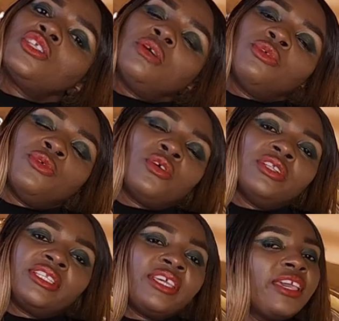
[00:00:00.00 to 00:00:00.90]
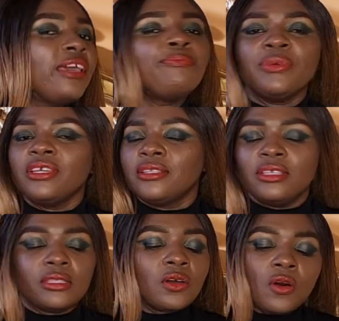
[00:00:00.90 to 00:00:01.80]
some people call it cape it
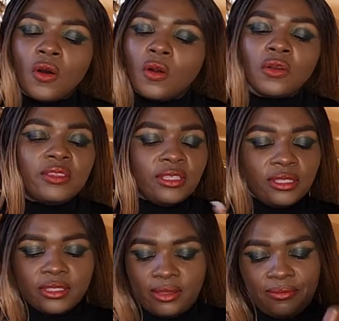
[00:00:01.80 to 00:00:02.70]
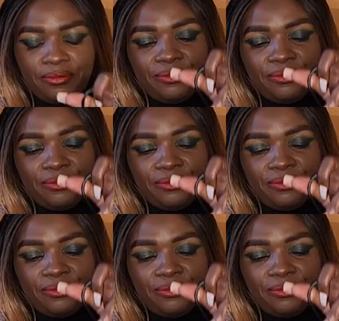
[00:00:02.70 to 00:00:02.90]
is all the same